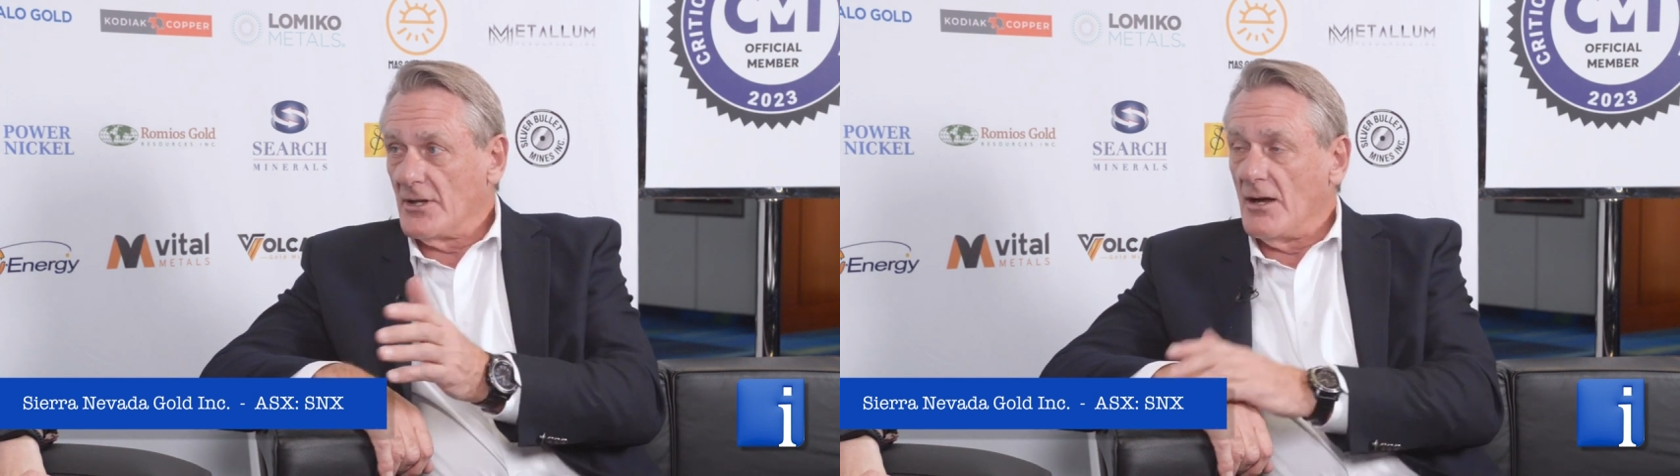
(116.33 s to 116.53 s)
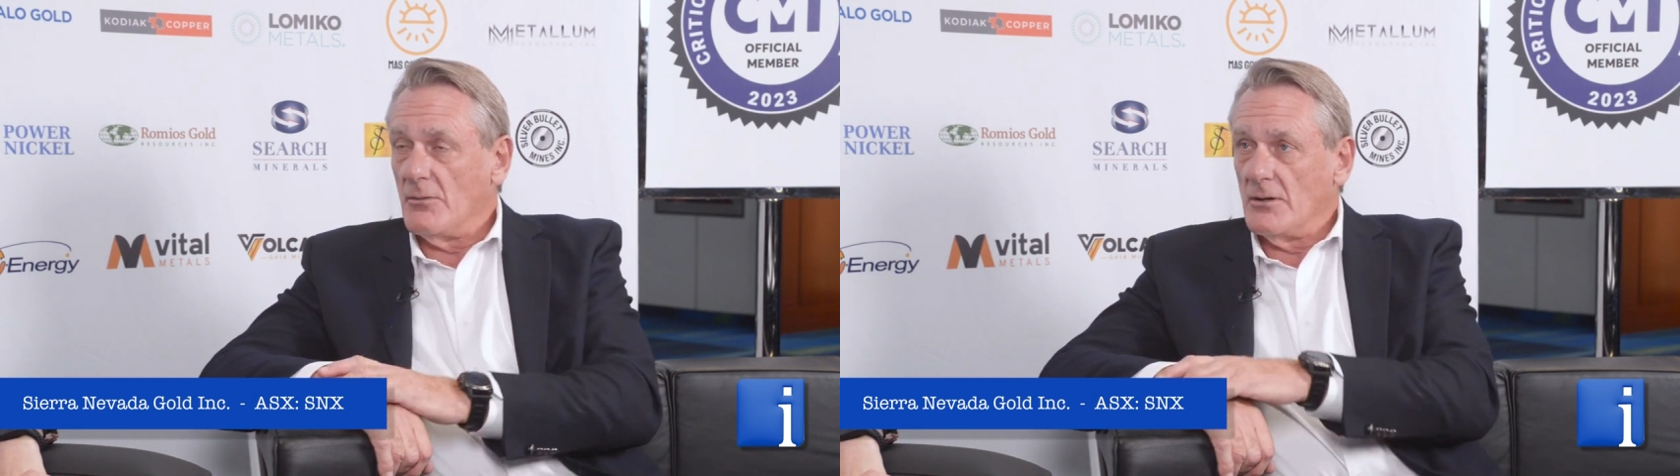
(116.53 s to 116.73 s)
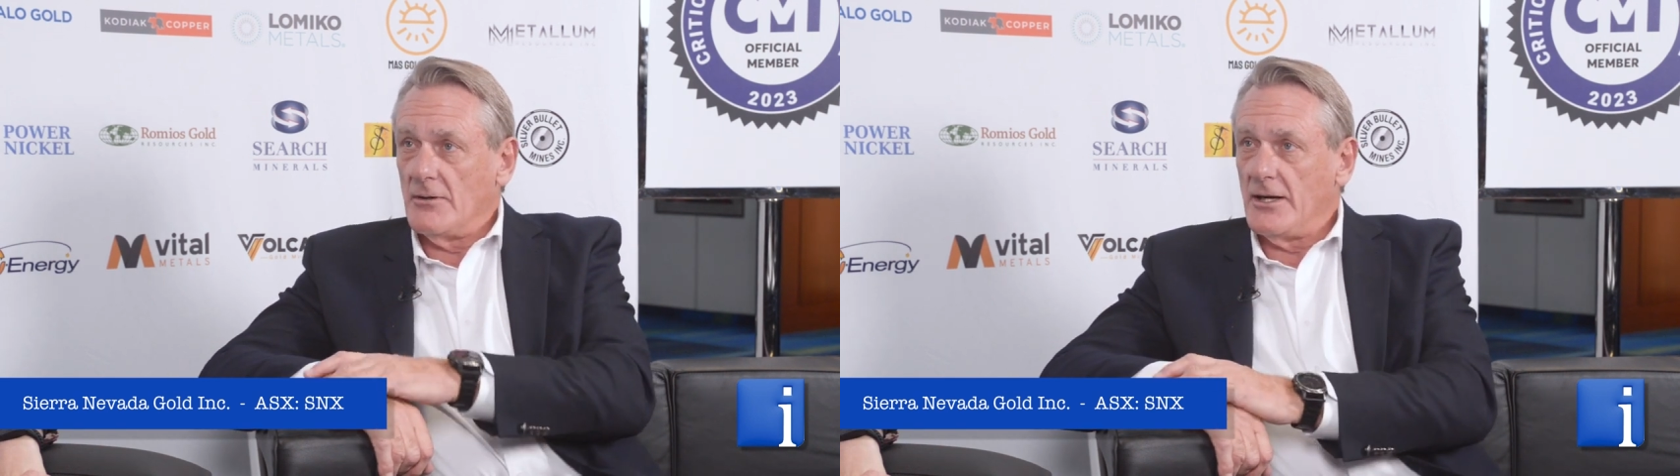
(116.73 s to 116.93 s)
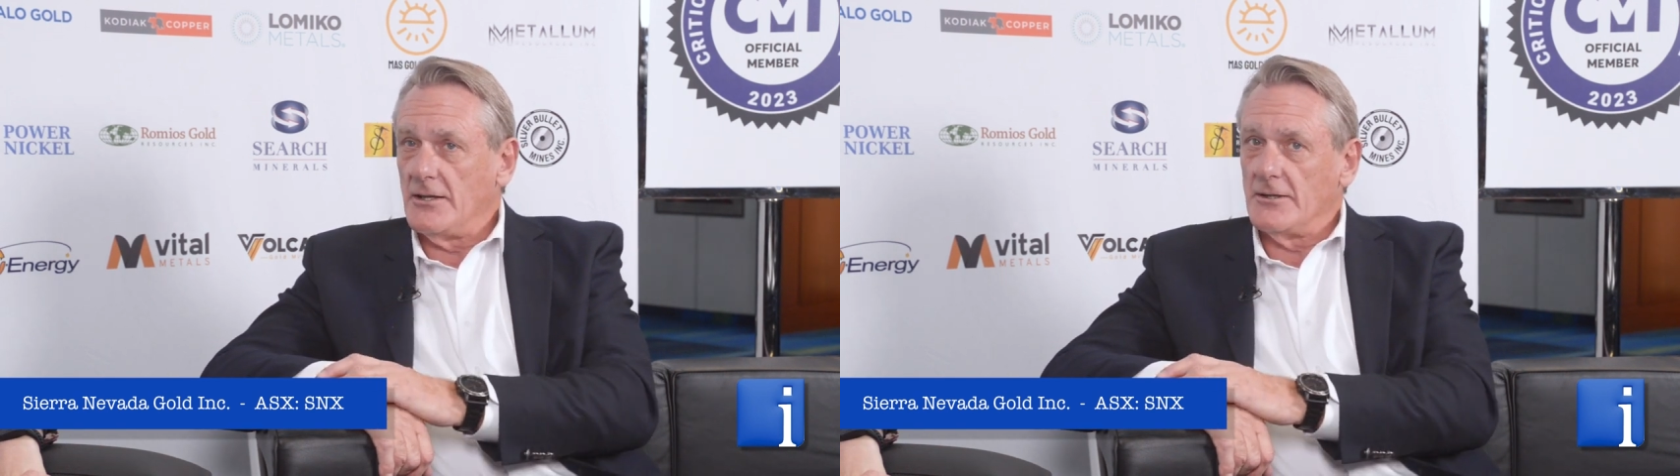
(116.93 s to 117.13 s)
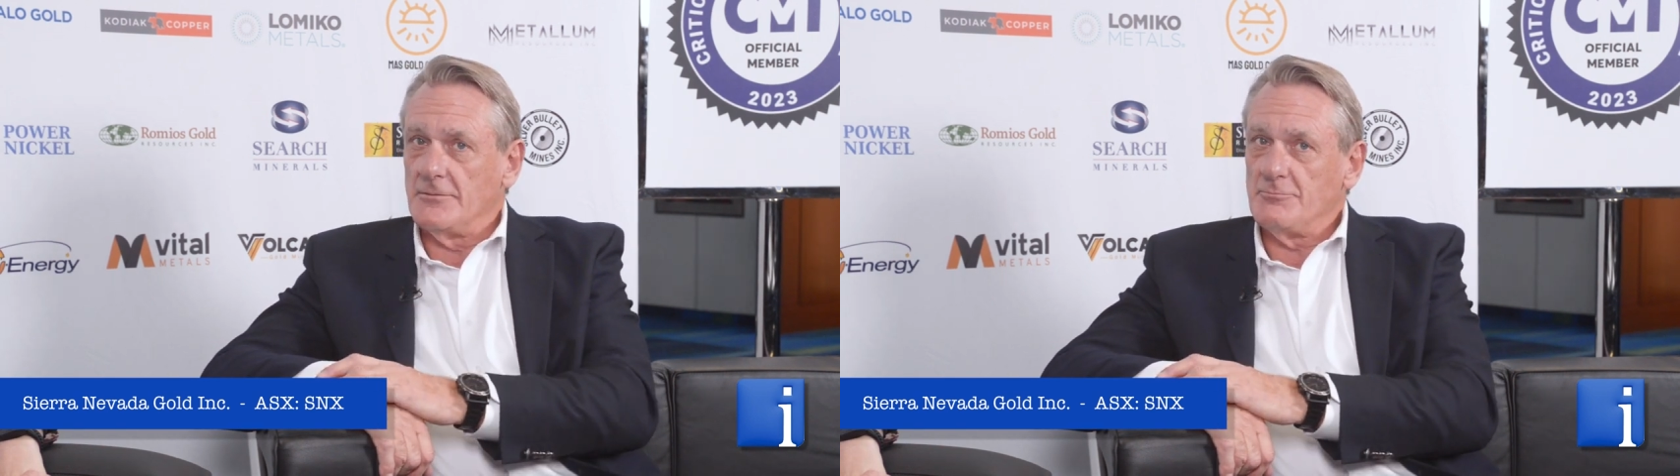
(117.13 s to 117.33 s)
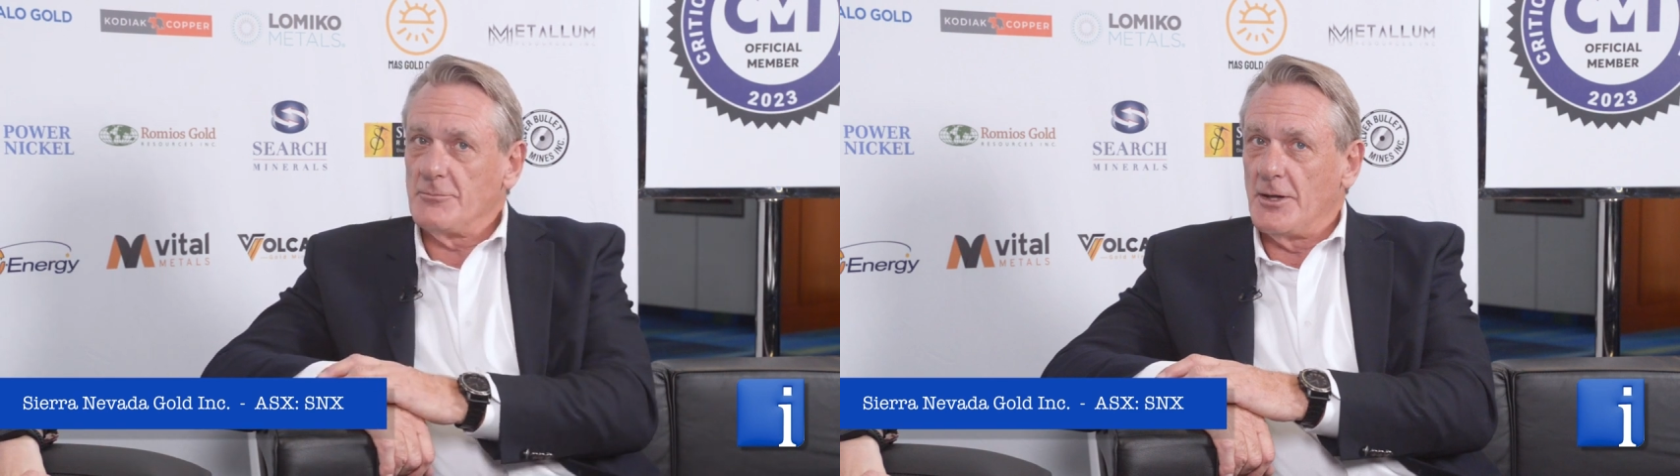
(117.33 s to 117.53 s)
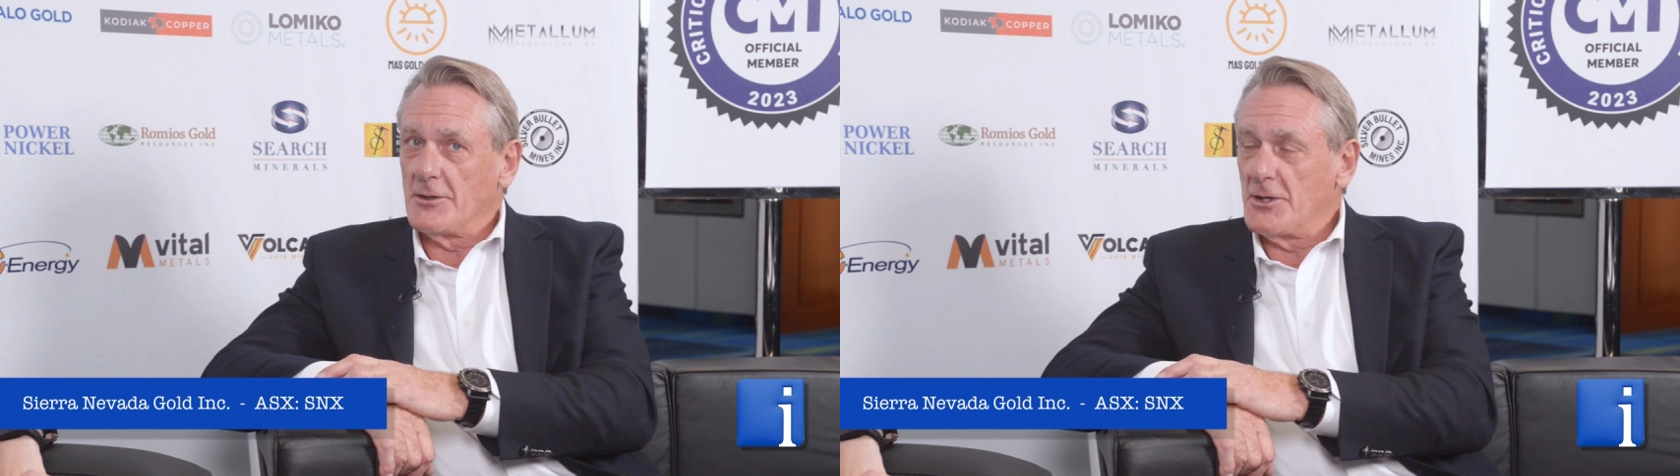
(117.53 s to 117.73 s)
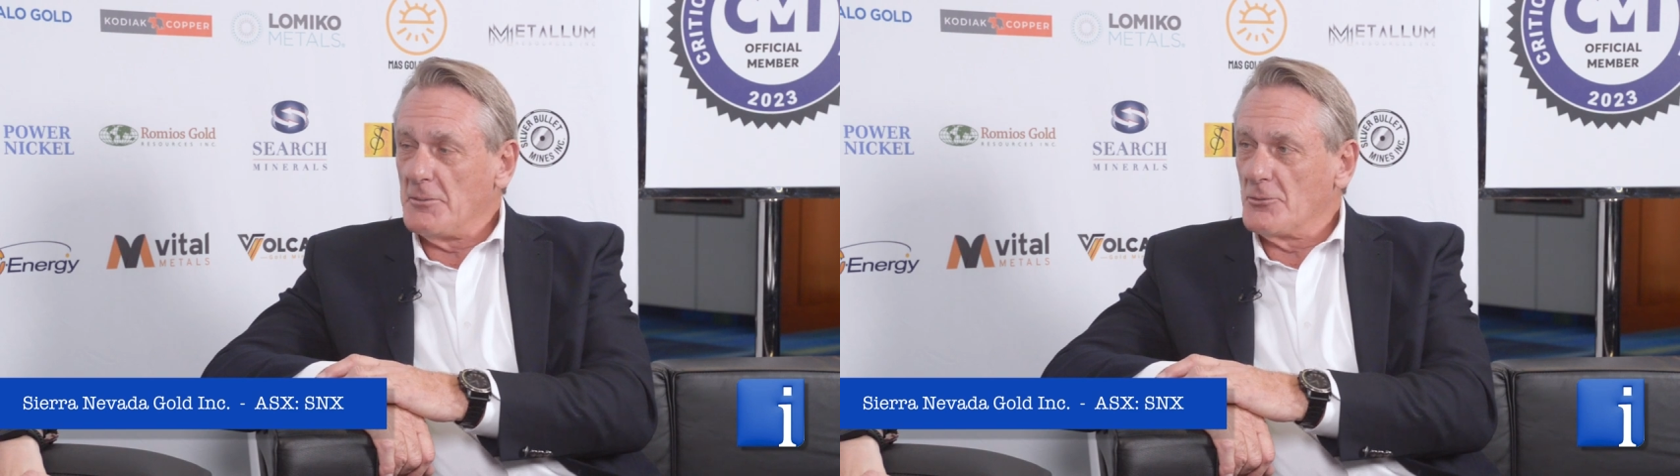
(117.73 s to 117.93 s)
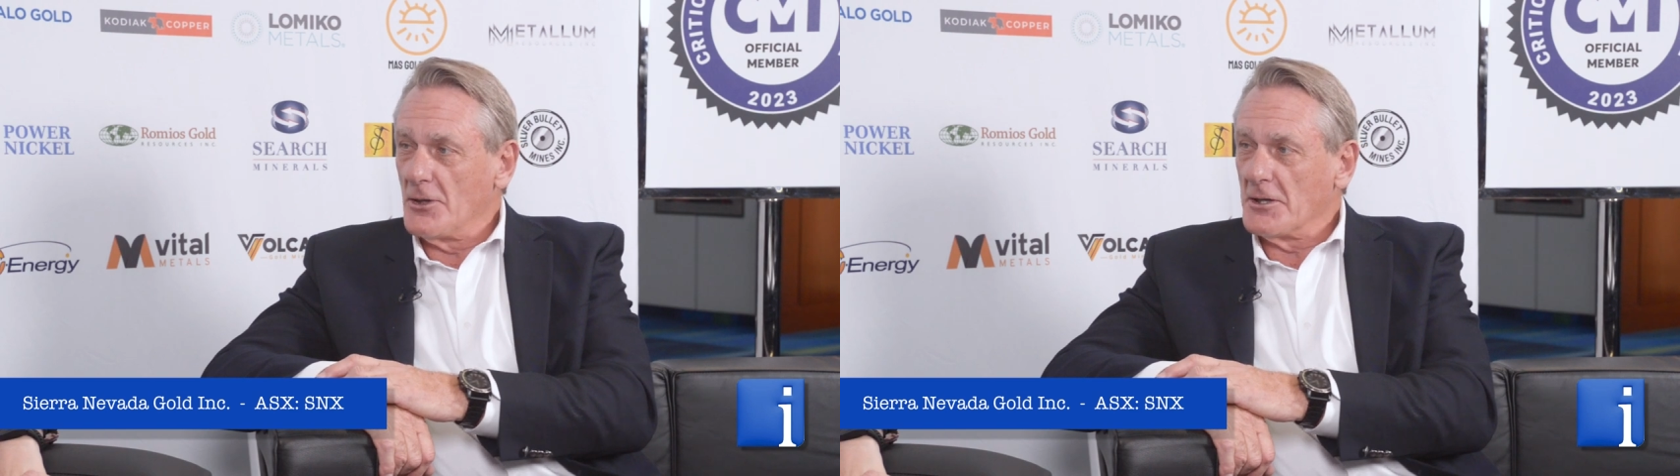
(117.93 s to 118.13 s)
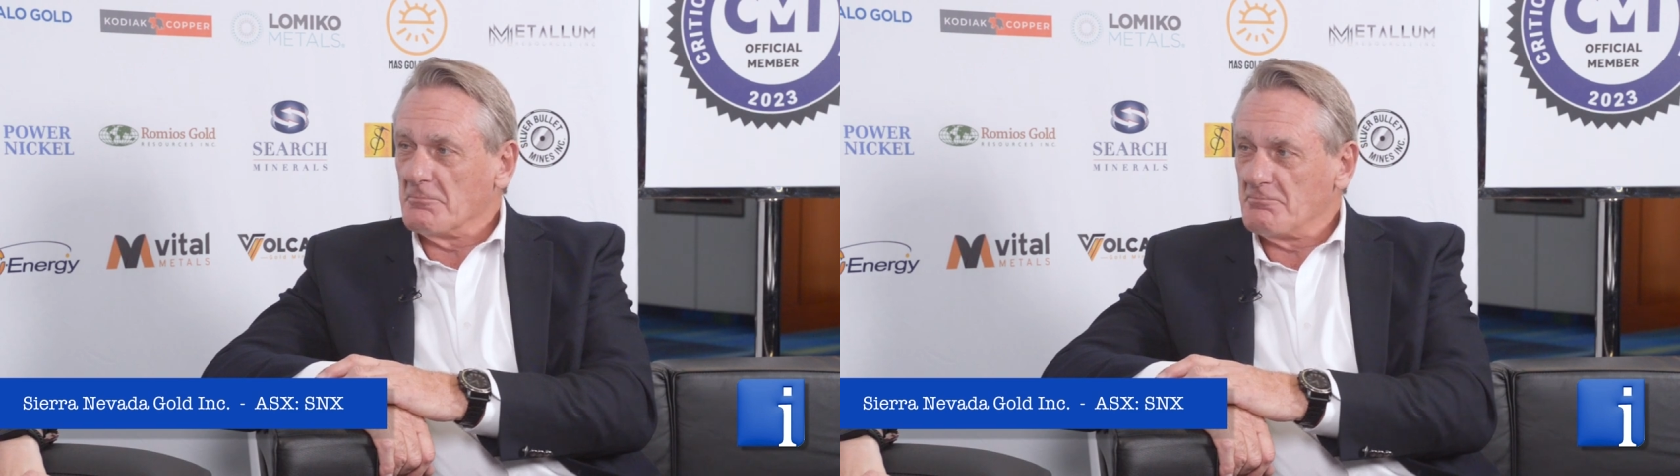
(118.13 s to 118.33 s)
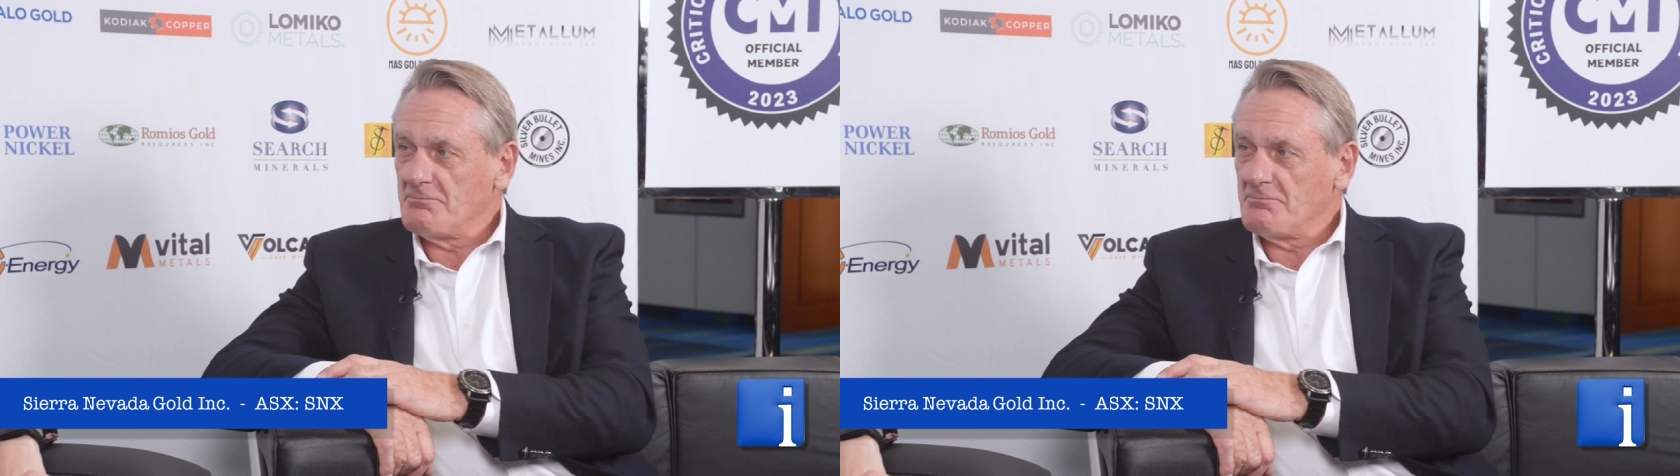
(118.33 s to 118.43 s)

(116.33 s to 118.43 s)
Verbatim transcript: So we're ready to uh, keep drilling.